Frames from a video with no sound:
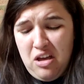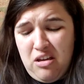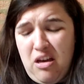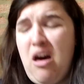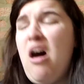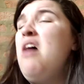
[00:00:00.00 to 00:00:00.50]

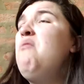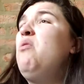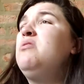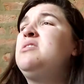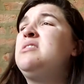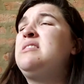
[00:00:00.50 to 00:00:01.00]
I
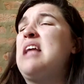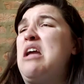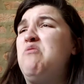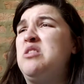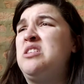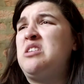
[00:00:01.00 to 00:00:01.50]
want to stay
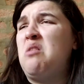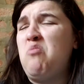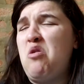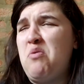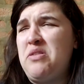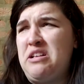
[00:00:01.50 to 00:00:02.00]
with
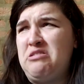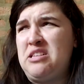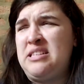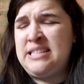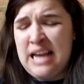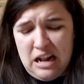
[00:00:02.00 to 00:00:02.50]
somewhere where there's a
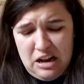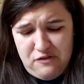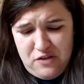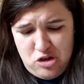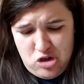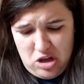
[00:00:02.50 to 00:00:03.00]

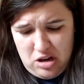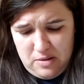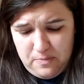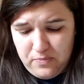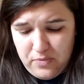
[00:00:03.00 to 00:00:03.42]
television."